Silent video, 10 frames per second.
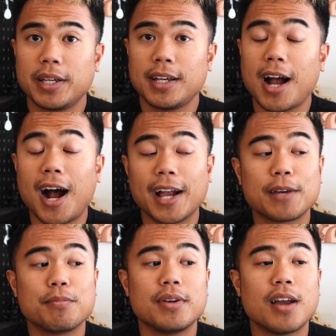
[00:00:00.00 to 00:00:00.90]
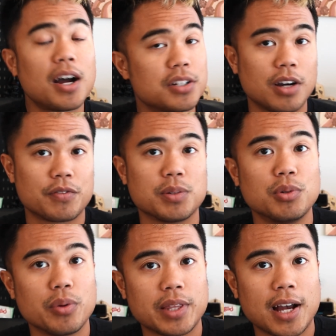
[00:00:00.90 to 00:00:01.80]
me, I am not
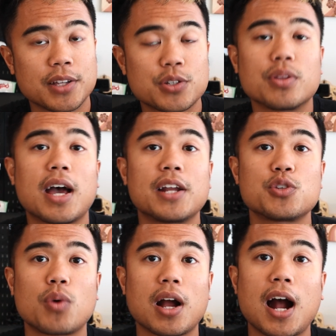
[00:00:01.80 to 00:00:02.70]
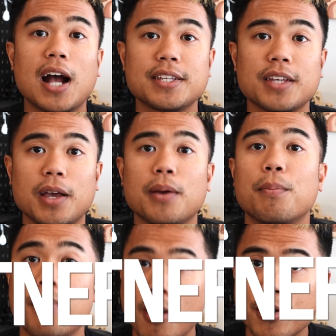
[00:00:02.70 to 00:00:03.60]
comfortable with that. So that is why I say
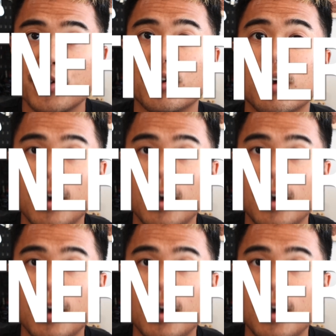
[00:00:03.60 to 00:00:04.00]
partner